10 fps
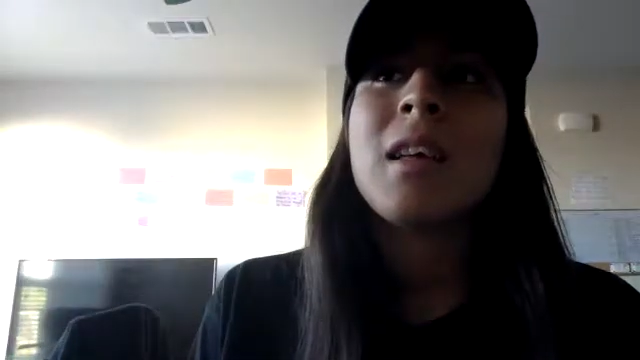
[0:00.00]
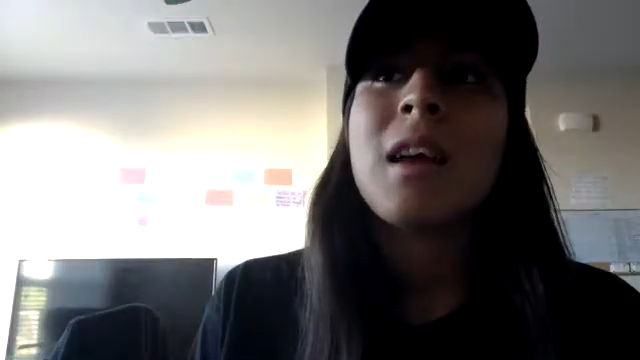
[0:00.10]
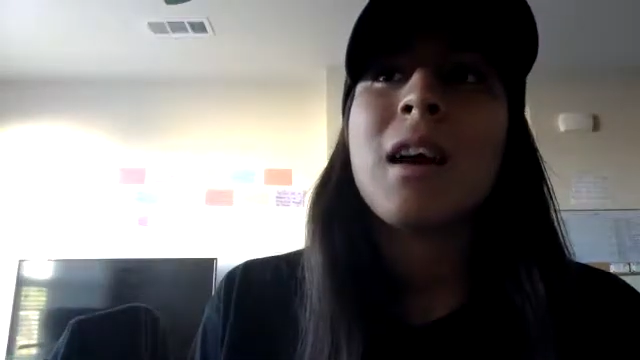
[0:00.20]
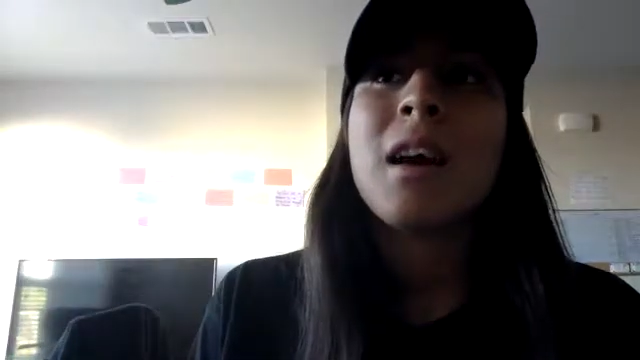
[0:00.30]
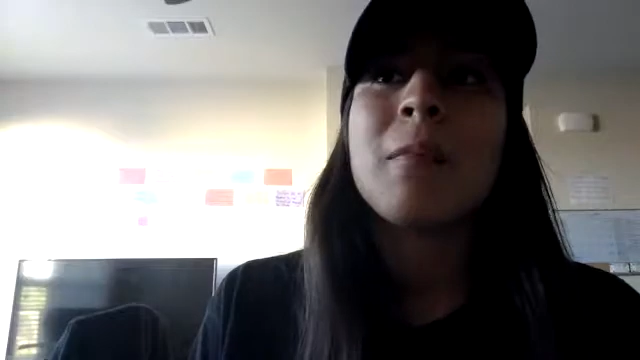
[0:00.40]

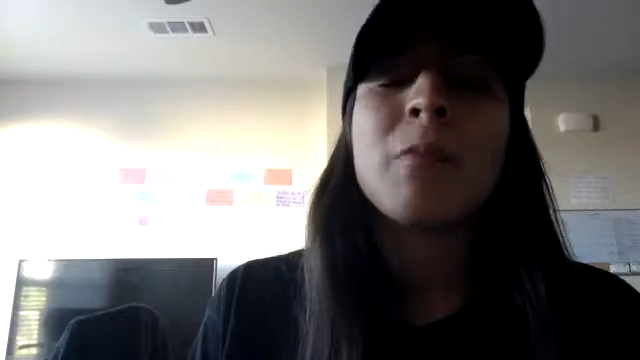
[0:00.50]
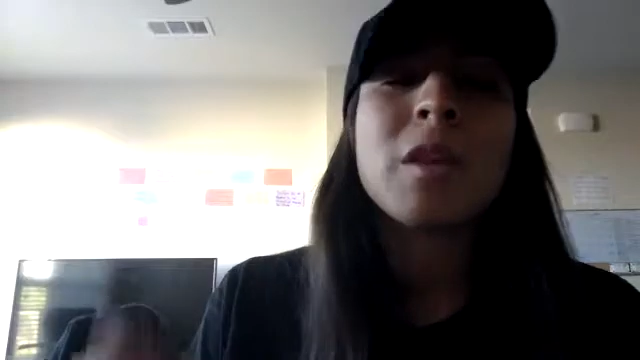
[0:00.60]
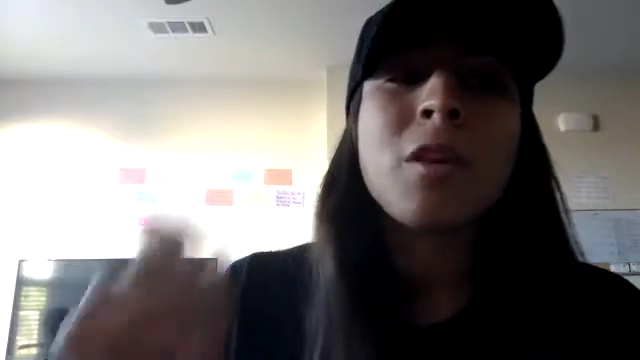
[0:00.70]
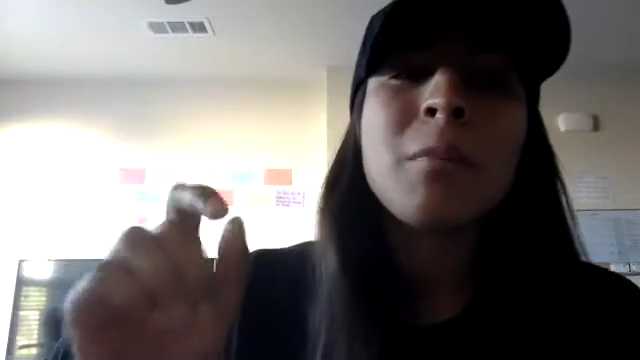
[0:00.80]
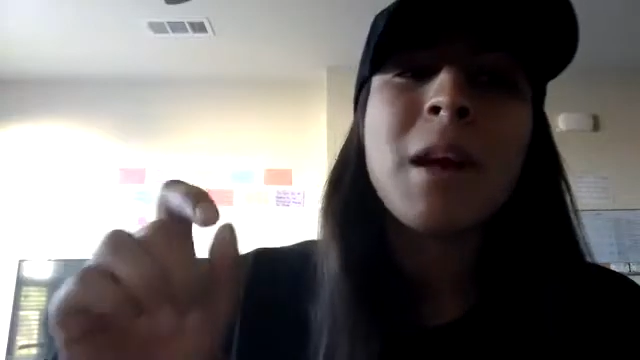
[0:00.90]
when
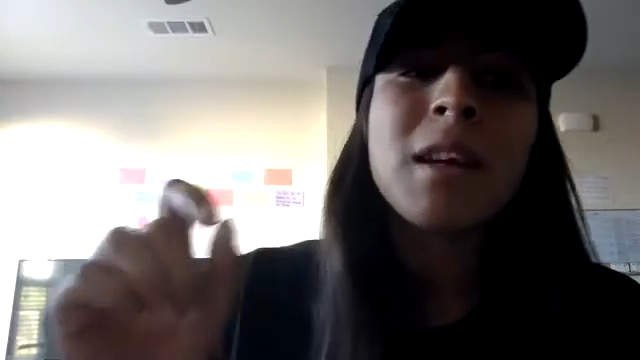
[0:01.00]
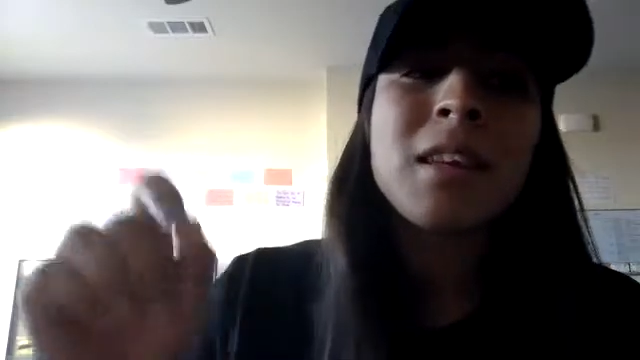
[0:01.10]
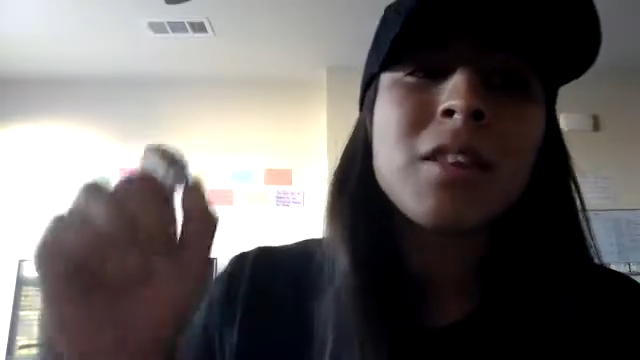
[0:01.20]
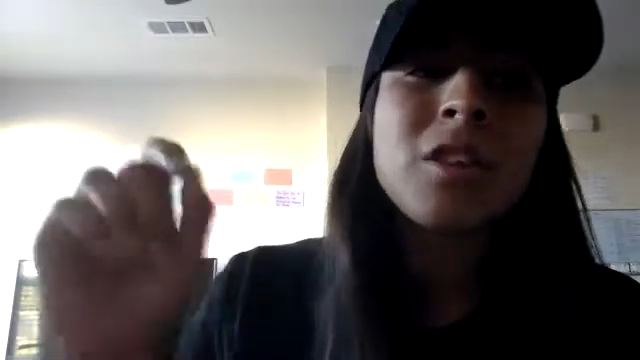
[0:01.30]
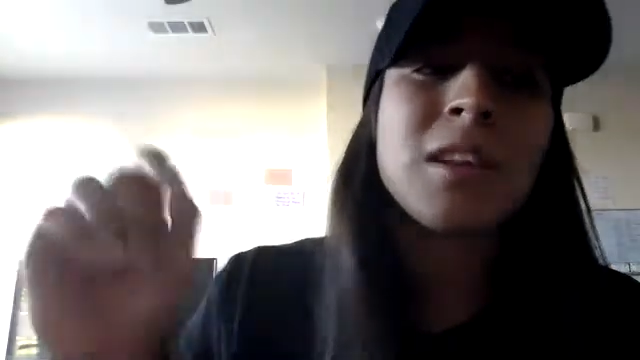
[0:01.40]
you go back
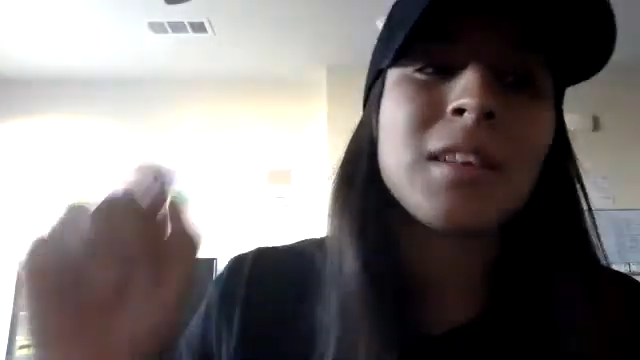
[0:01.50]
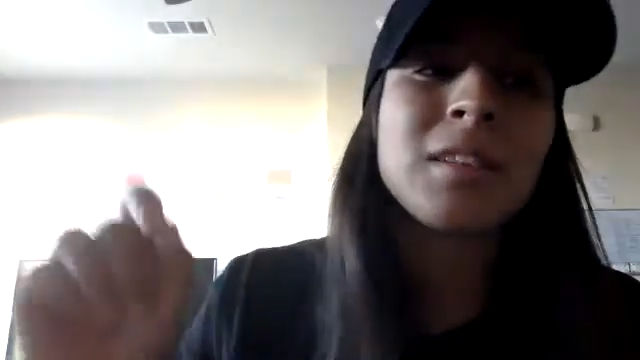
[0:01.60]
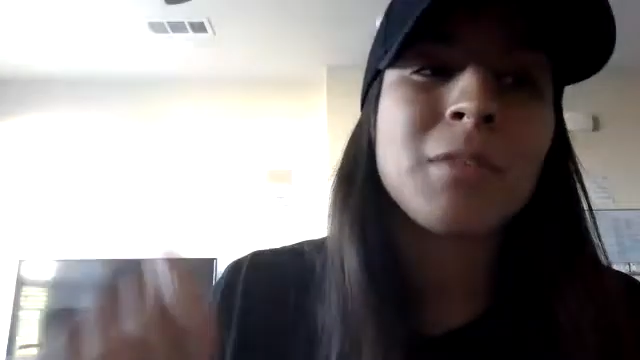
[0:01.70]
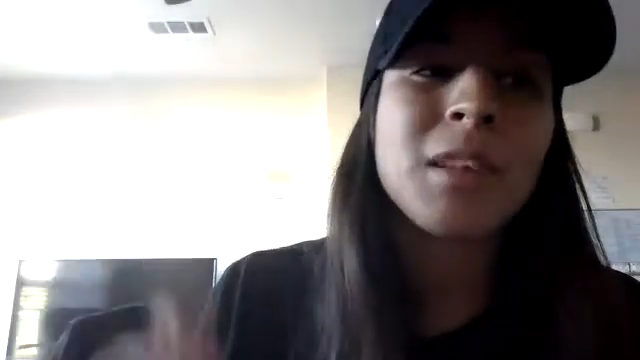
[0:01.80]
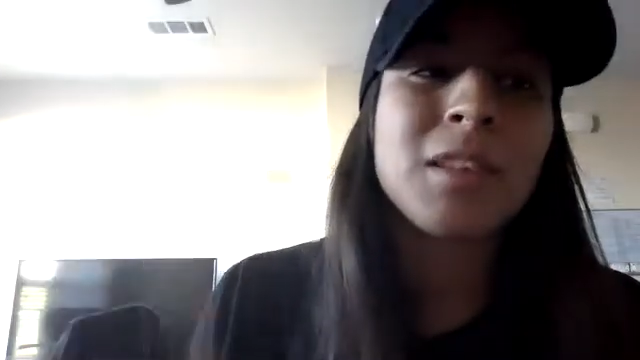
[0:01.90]
into your
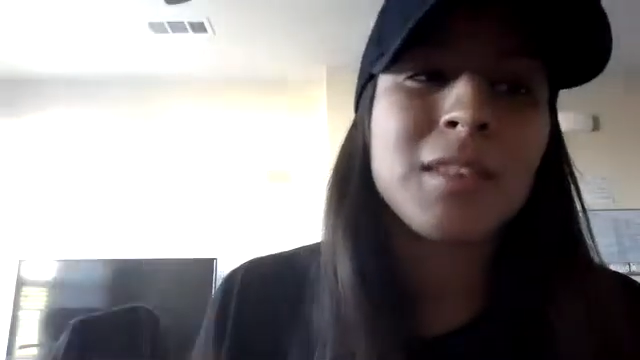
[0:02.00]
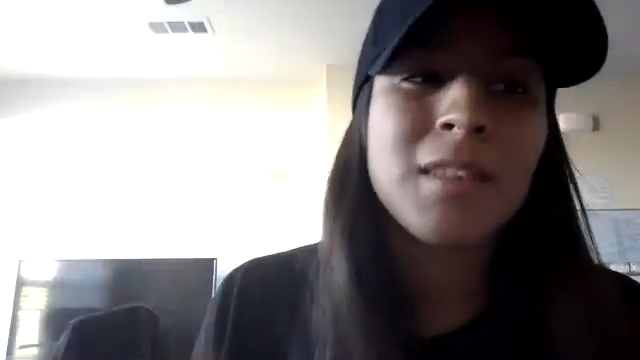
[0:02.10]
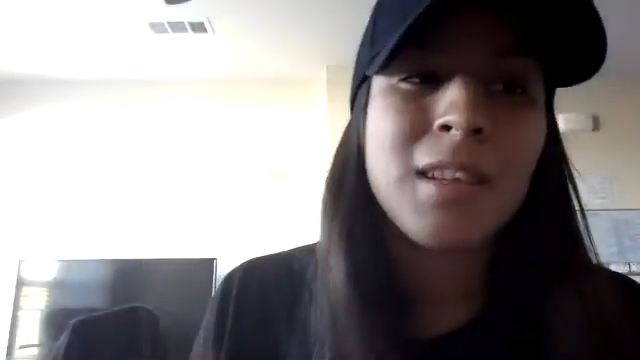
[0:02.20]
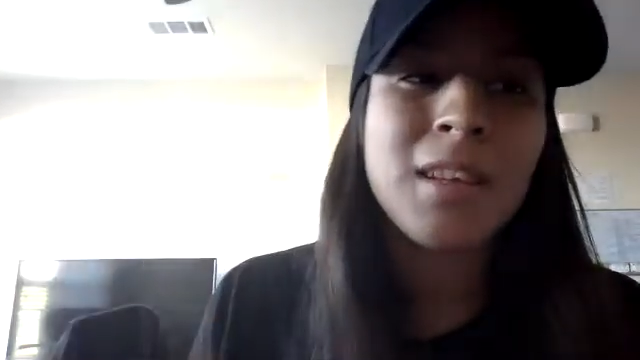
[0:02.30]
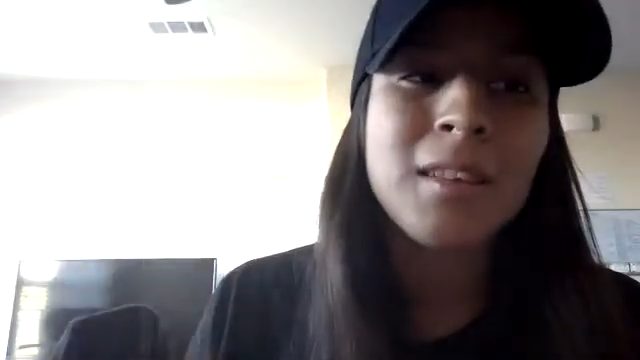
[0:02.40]
history and you
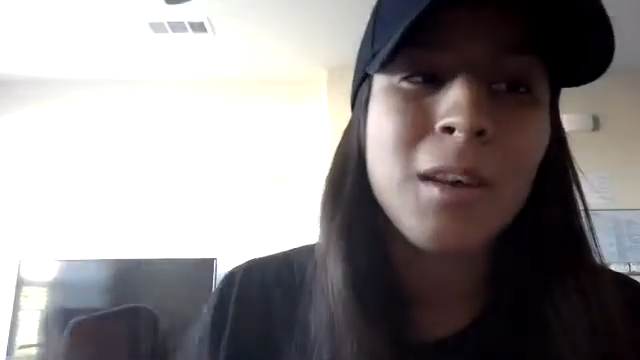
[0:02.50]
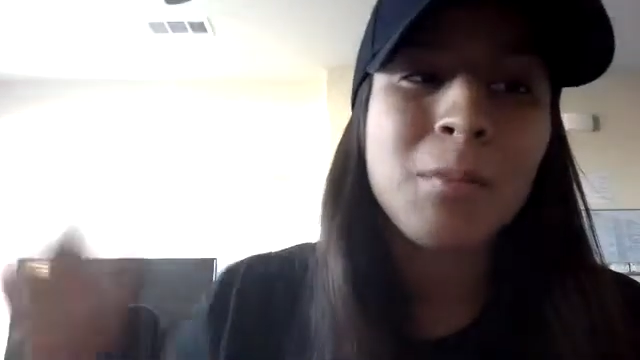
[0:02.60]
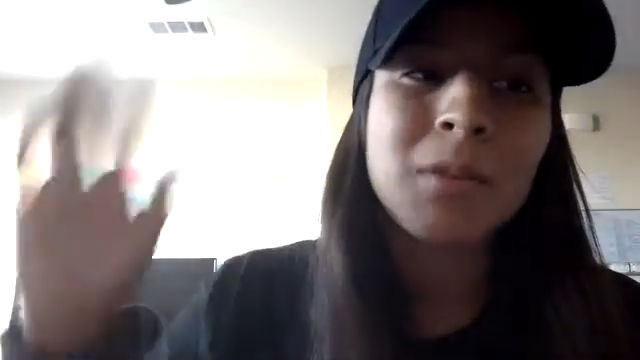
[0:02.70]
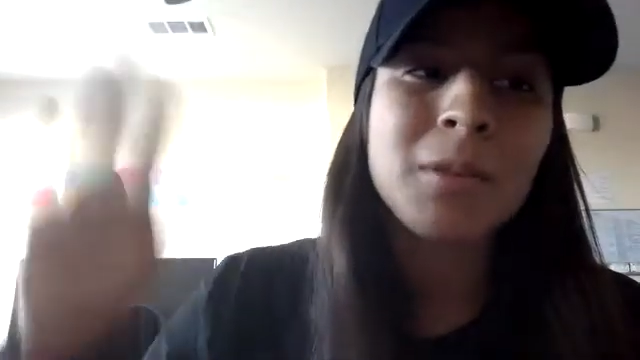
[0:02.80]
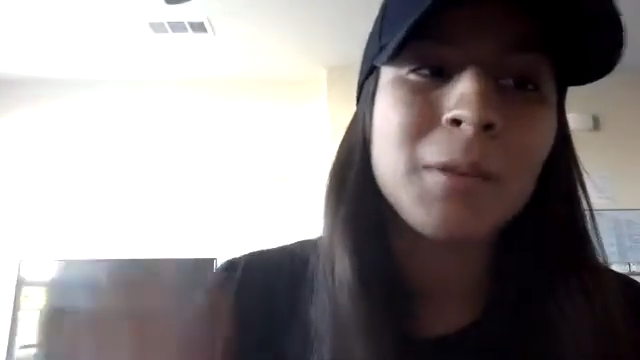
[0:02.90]
see it's all
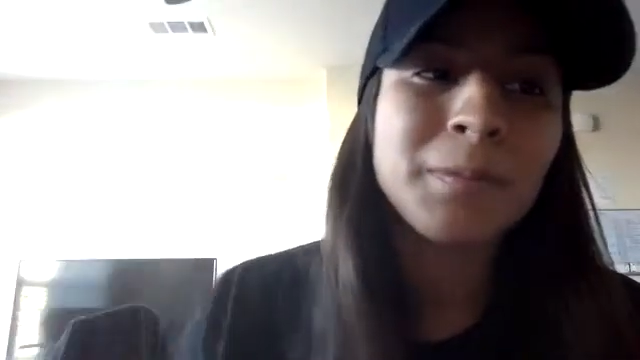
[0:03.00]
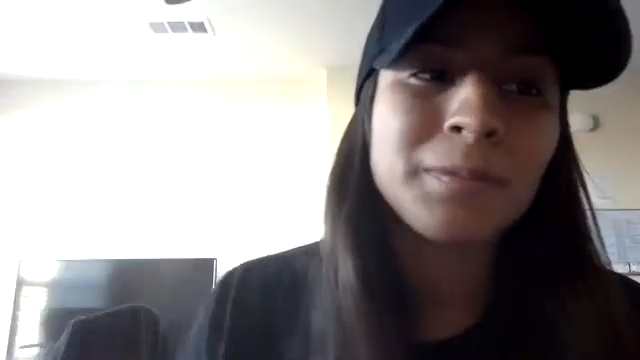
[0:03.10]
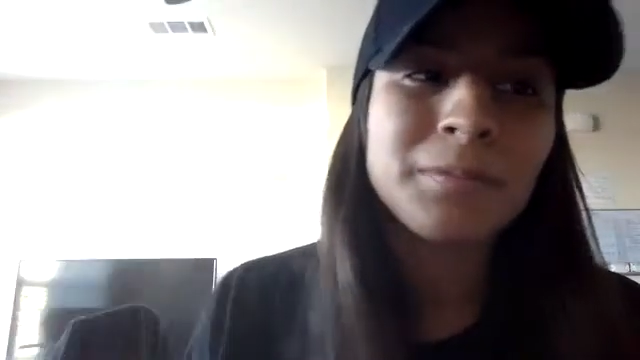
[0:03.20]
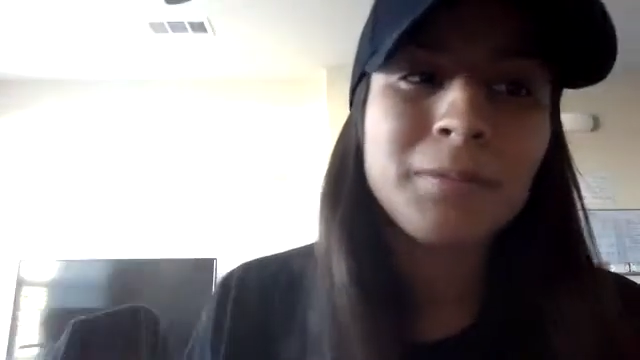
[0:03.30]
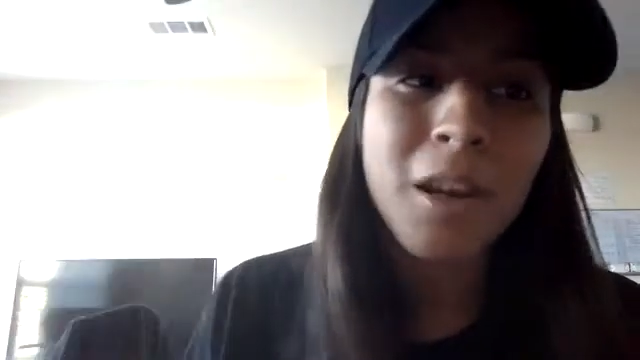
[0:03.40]
blue,
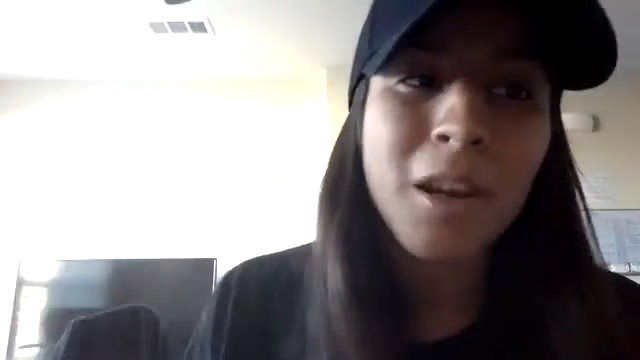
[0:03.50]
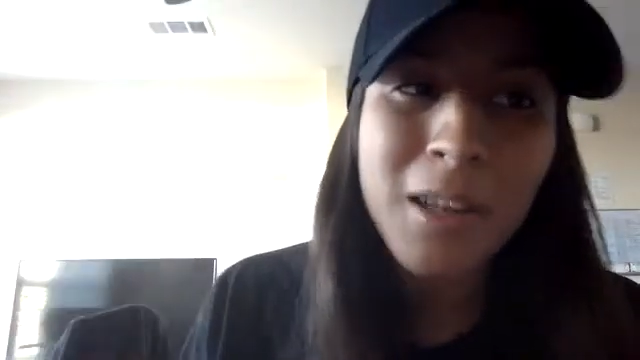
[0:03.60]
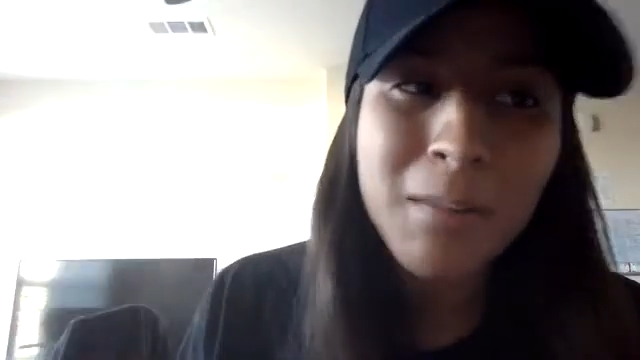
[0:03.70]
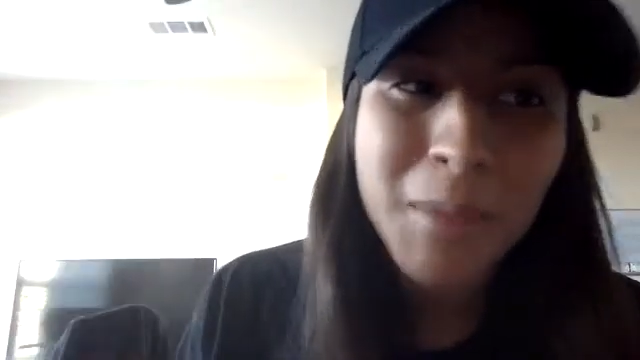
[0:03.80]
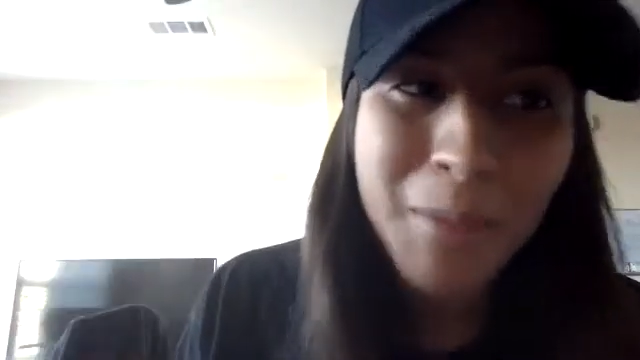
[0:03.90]
are you
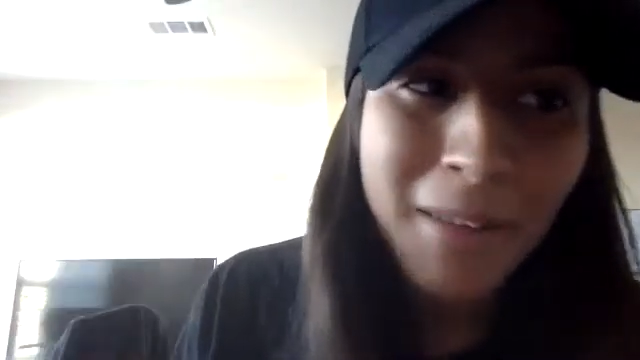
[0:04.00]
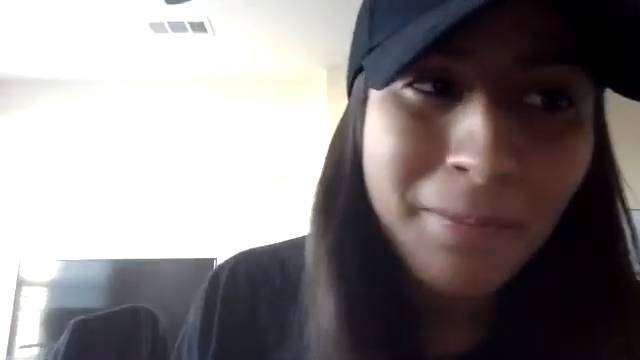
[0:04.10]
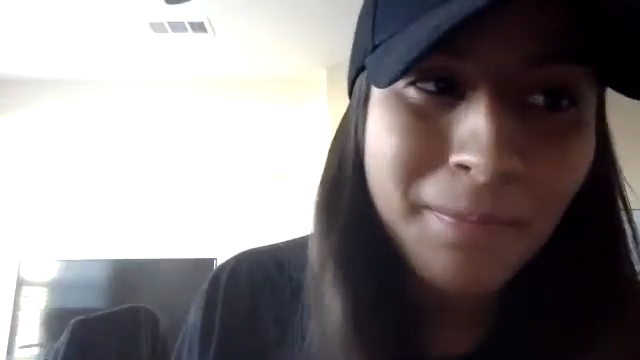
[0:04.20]
going to be mad?